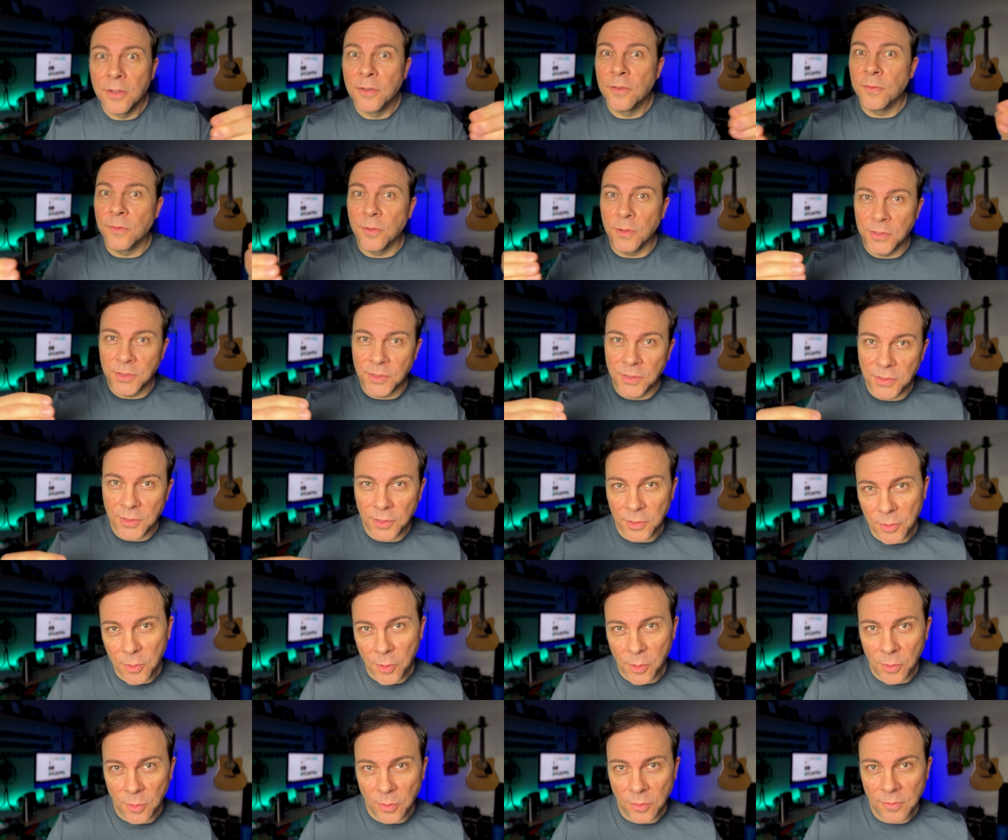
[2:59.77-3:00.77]
versus a
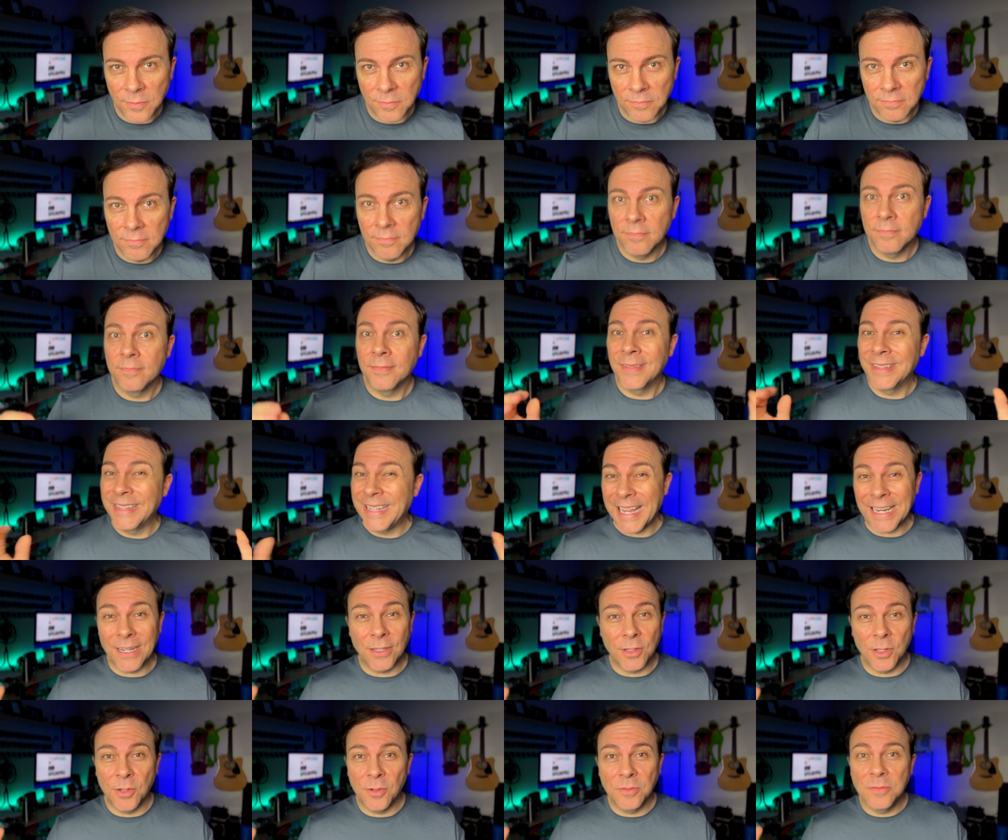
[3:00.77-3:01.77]
goal. That
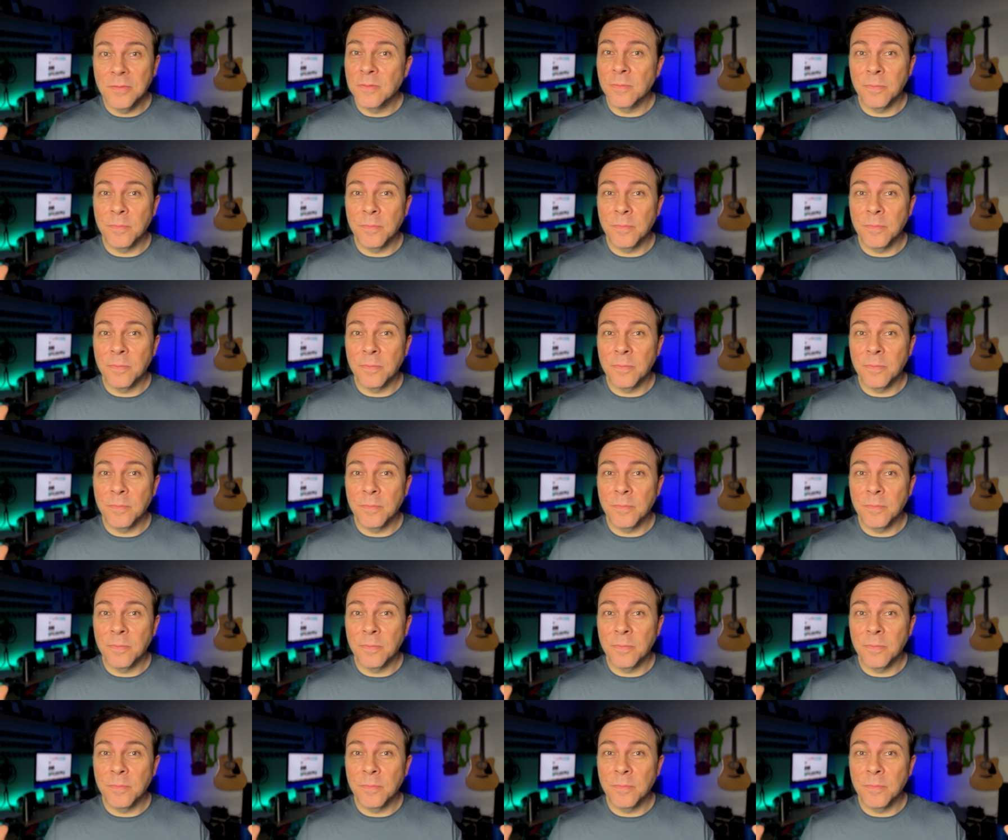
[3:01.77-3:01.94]
alone